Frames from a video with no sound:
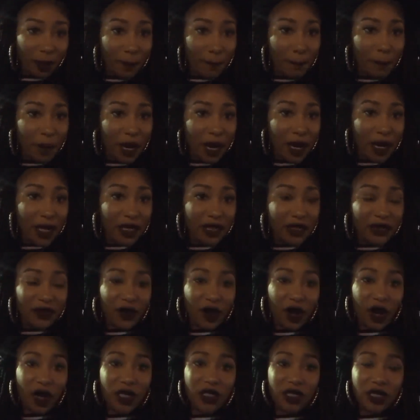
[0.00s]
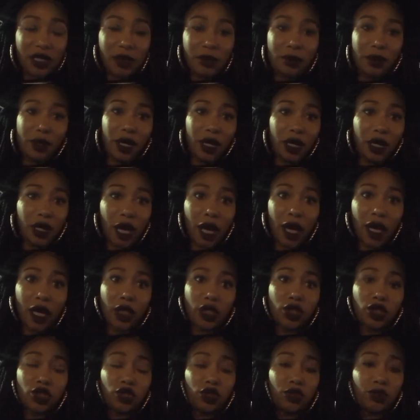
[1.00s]
But as far as it being
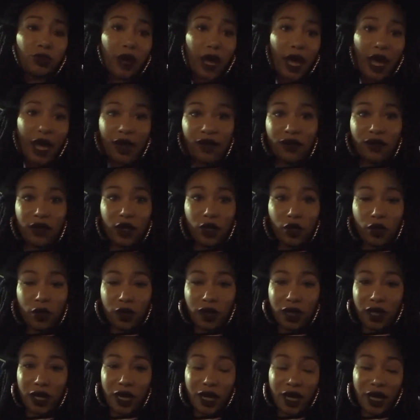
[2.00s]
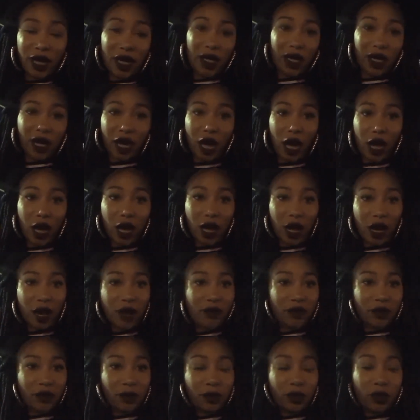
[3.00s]
like super heavy on your head and
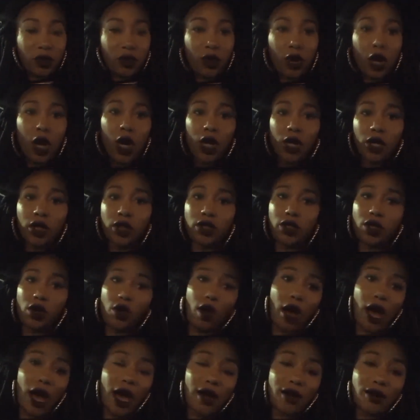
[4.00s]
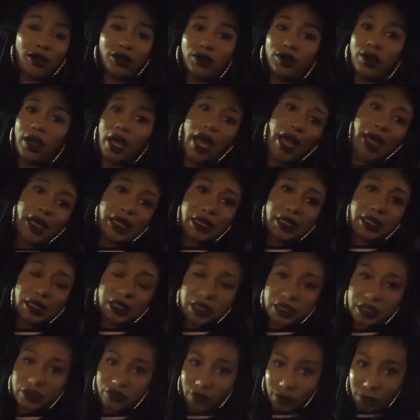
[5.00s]
uncomfortable, no, I do not get
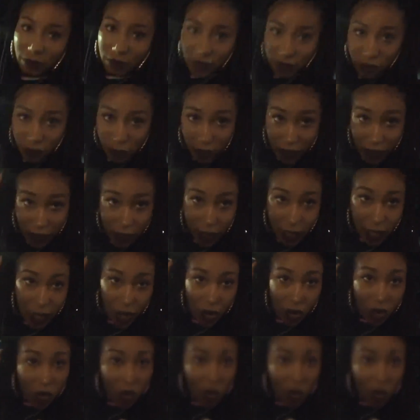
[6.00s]
this from this wig at